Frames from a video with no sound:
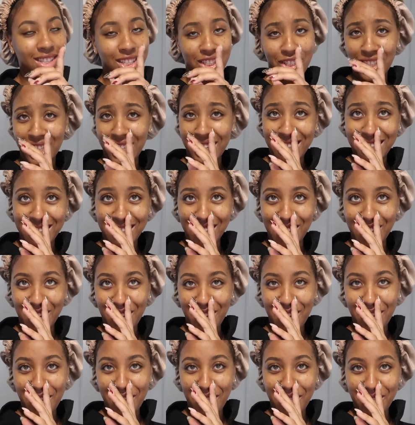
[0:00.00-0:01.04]
should I tell
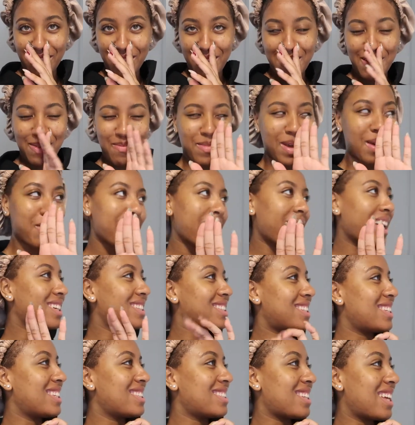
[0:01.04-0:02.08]
y'all? Maybe I
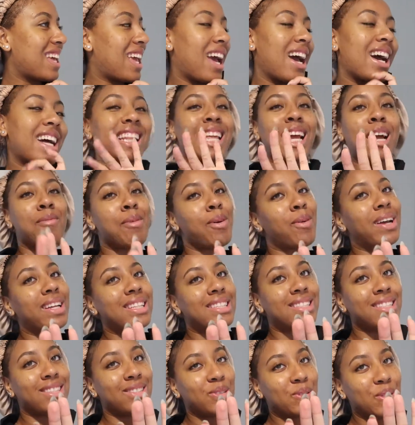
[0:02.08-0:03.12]
shouldn't tell y'all. I think I'm going to
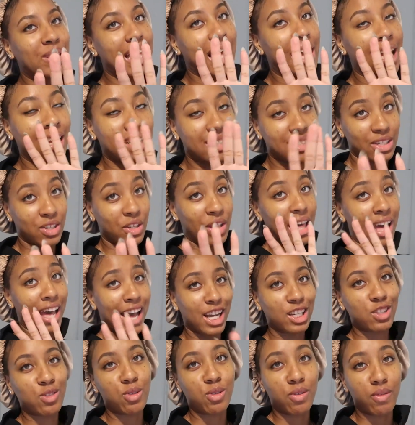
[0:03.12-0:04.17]
wait to the, until the
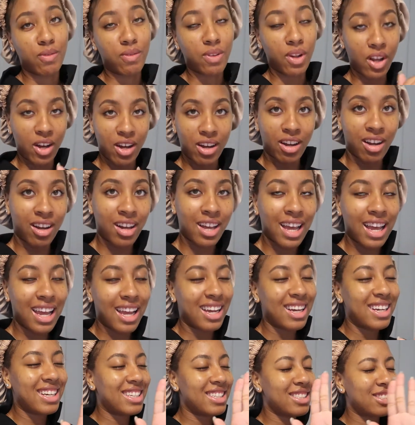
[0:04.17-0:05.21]
actual vlog
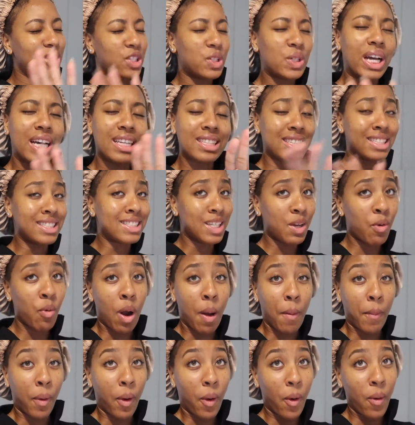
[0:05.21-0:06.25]
so you guys can see where
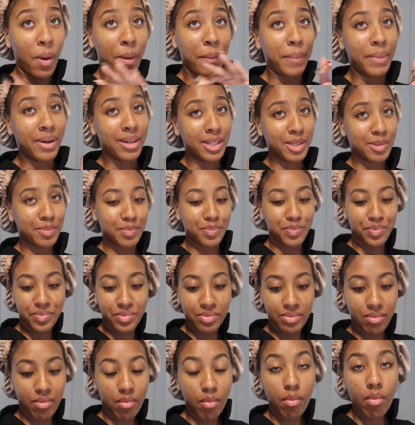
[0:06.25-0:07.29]
I'm going. But
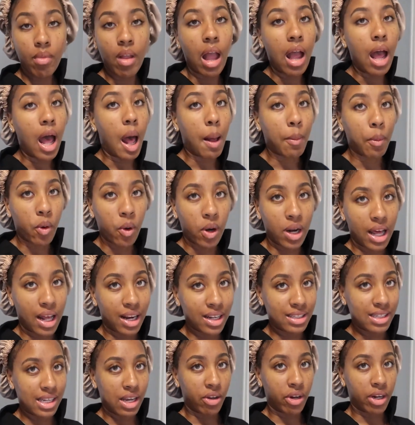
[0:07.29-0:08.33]
I'm going out
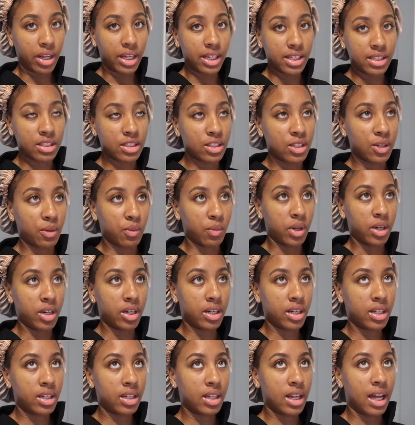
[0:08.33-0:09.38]
of town again to
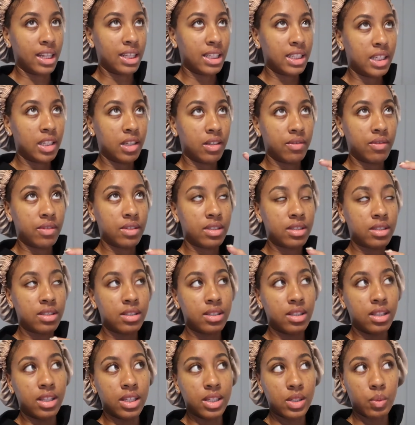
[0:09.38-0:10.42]
work. I leave
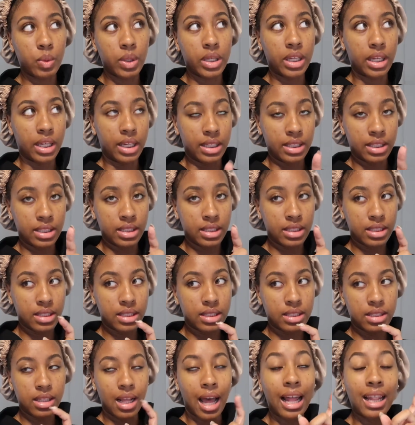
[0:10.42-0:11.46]
this weekend.
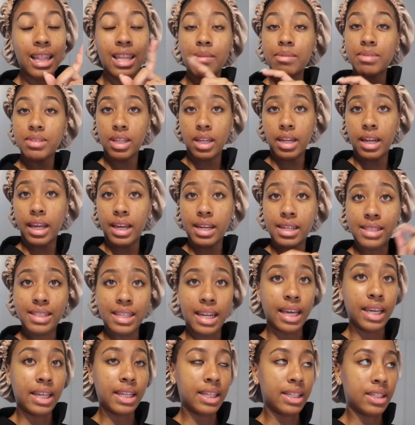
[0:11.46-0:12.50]
I leave Sunday.
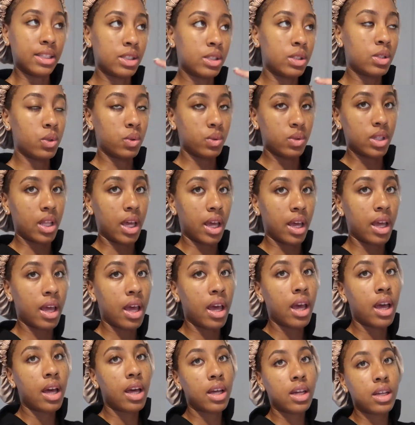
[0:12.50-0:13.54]
Today is Tuesday.
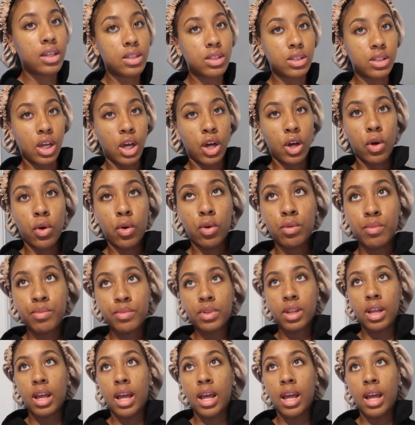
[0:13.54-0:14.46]
So